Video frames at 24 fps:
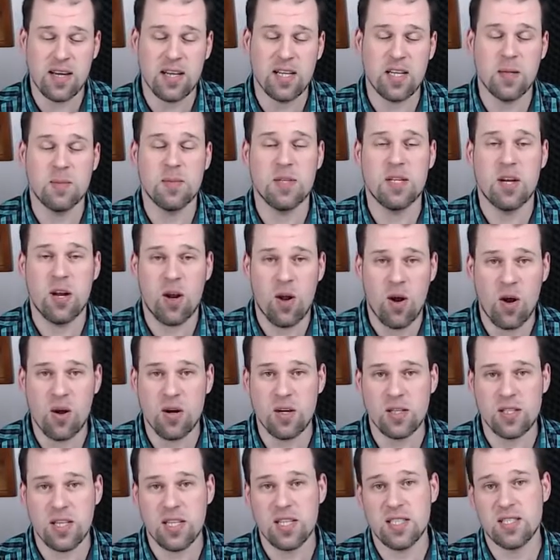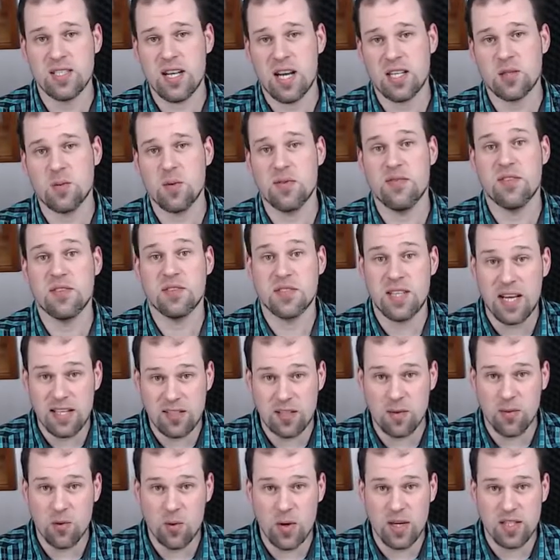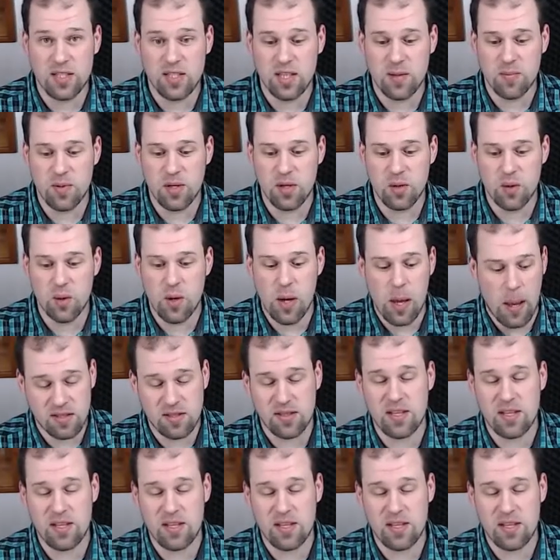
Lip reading: a little bit longer than it does with a desktop grade CPU.